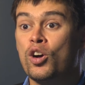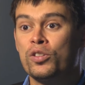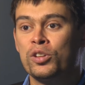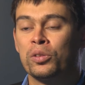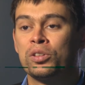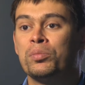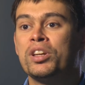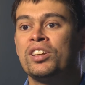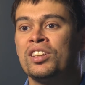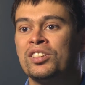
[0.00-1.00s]
you know, they're
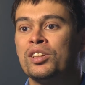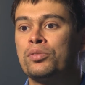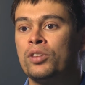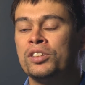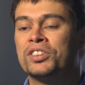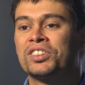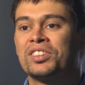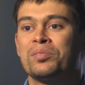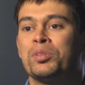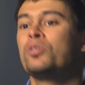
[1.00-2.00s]
making a difference,
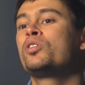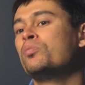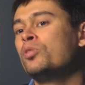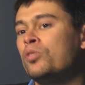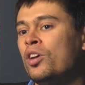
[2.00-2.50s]
but you can move